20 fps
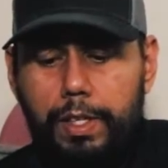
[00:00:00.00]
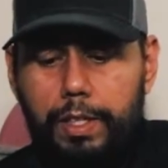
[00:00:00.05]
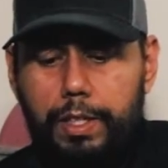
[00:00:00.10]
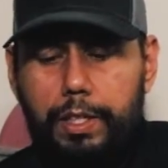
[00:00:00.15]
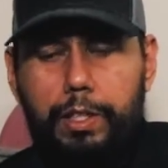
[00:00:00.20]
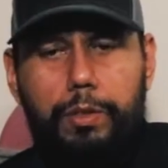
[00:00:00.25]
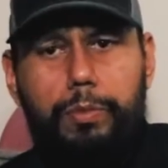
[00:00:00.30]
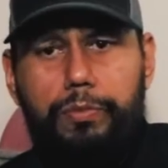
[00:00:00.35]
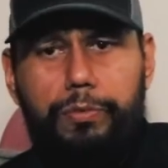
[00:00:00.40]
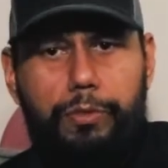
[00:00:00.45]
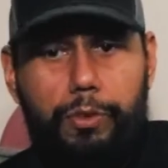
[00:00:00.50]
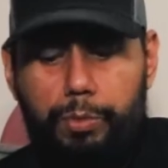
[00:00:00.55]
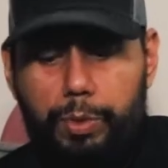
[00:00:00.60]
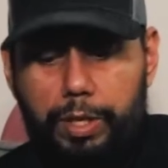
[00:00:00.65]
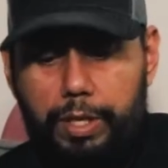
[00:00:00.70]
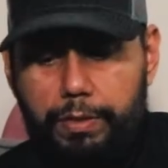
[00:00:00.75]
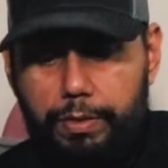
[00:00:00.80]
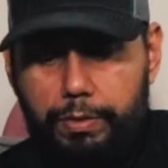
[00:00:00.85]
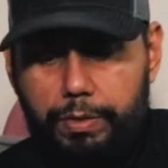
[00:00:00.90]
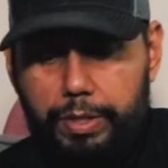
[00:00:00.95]
You know, for
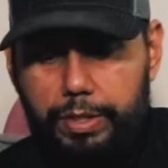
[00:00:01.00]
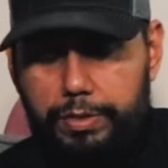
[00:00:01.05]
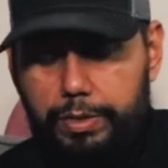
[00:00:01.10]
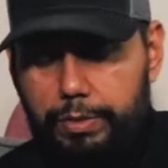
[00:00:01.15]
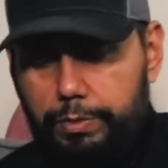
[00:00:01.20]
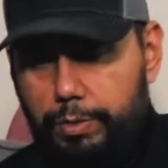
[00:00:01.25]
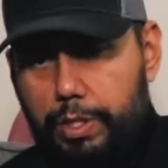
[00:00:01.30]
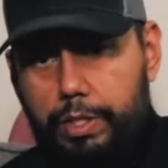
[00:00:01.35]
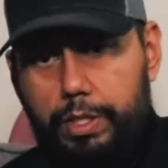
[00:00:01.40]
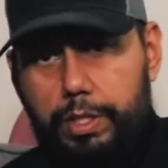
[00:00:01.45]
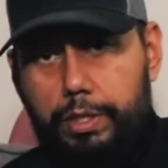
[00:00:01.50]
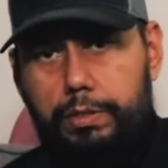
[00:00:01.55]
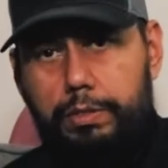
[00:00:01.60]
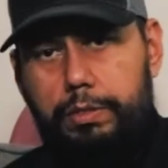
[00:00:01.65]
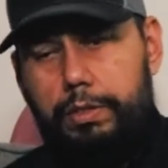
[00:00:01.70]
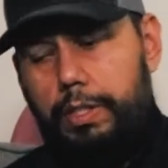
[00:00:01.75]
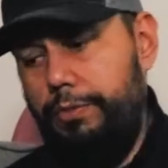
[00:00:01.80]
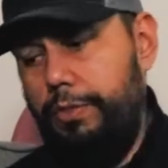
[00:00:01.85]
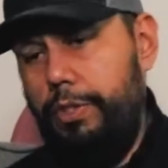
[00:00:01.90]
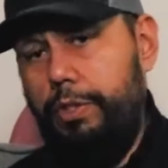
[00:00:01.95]
whatever reason, whether
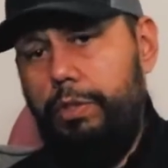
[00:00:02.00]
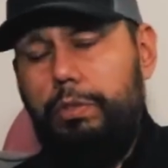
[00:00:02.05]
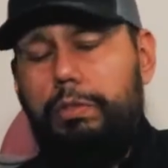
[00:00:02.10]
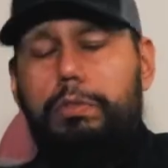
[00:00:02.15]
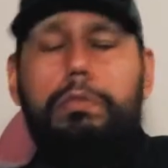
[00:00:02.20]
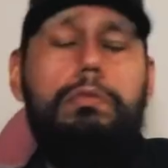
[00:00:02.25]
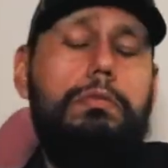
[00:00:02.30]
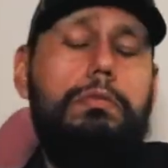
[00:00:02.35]
if you